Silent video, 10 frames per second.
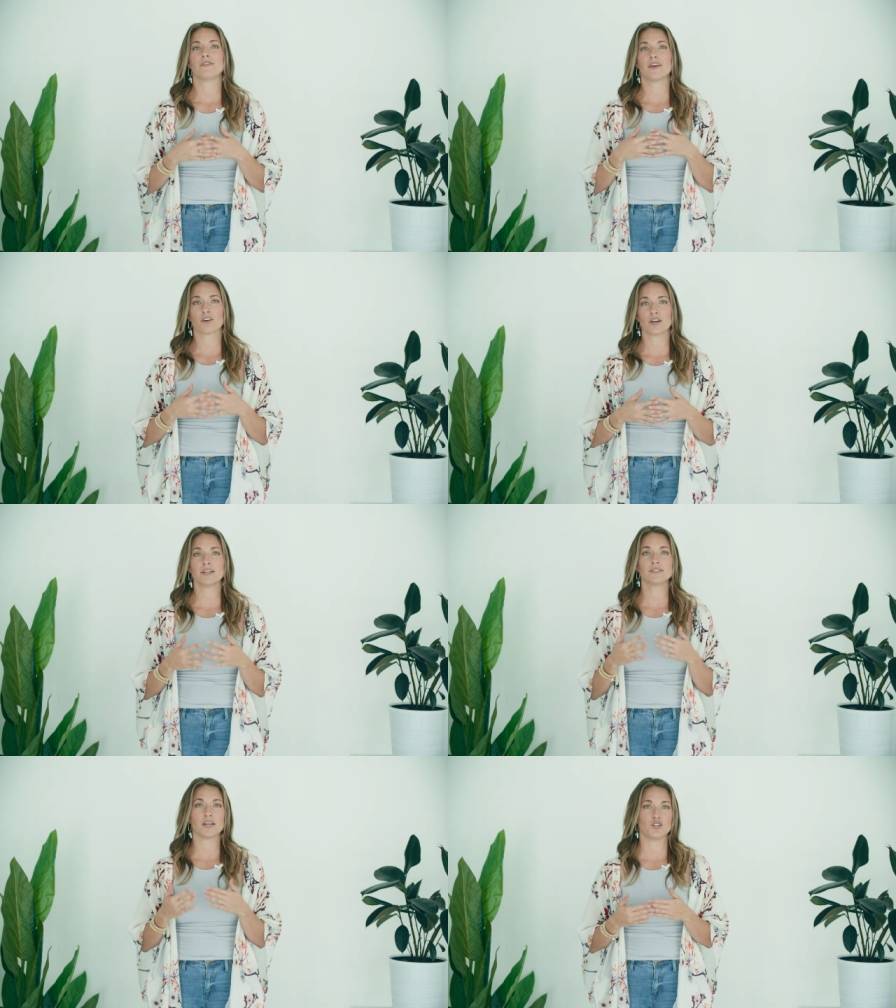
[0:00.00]
they're
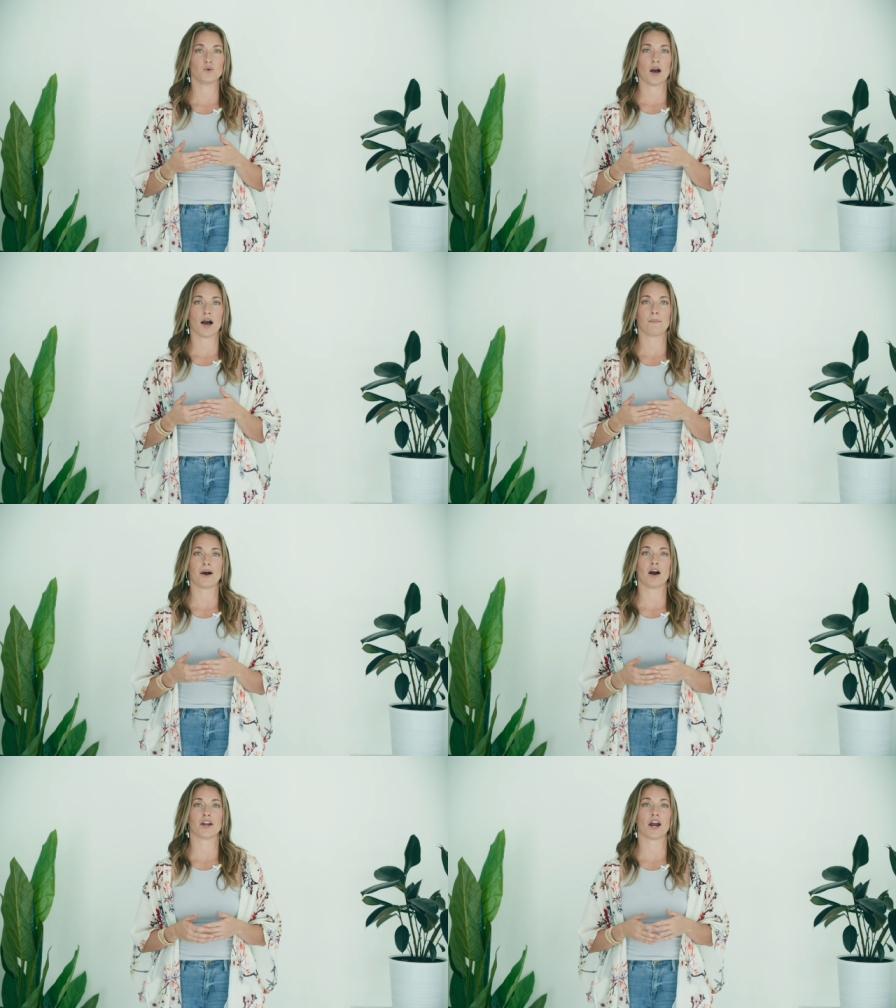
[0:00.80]
gonna set you up
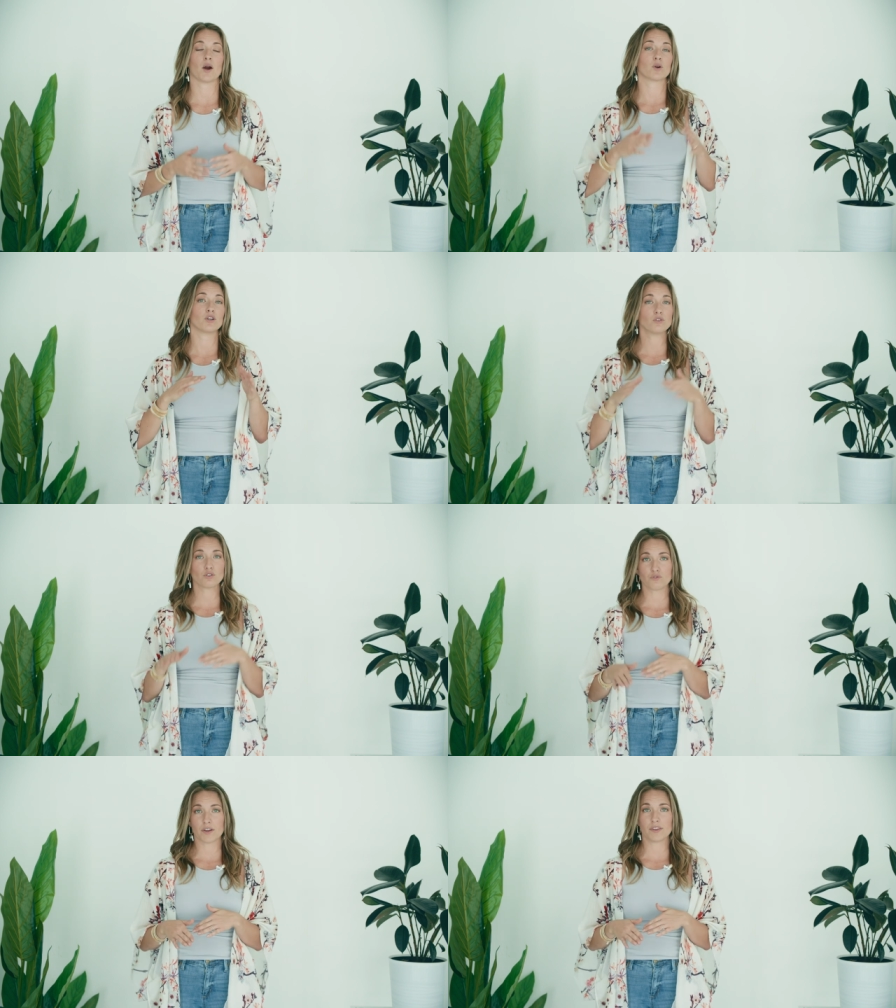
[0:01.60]
on our
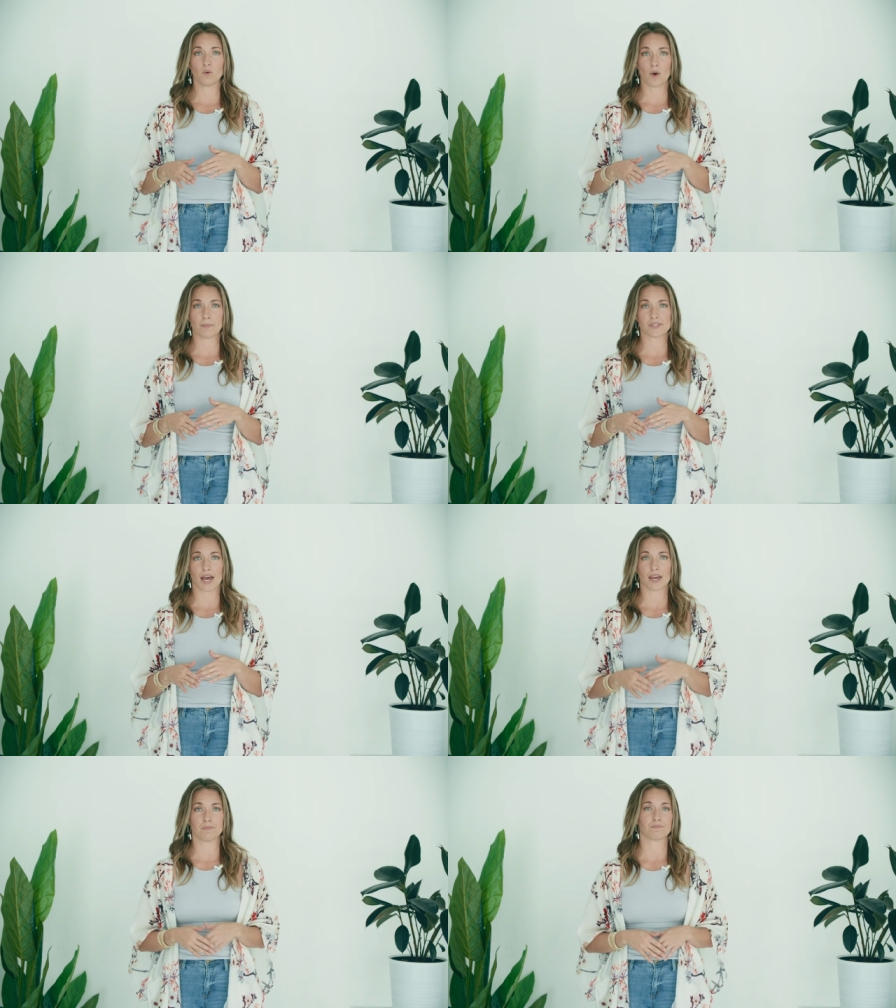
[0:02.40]
user-friendly
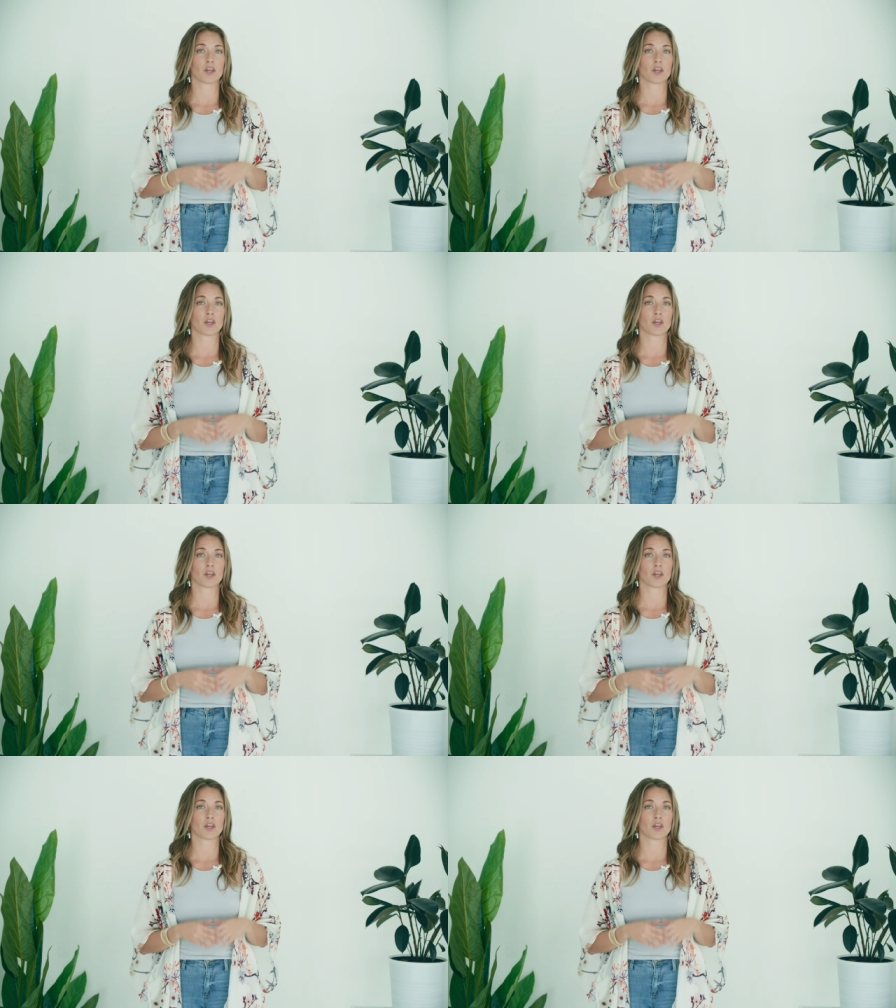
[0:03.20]
website,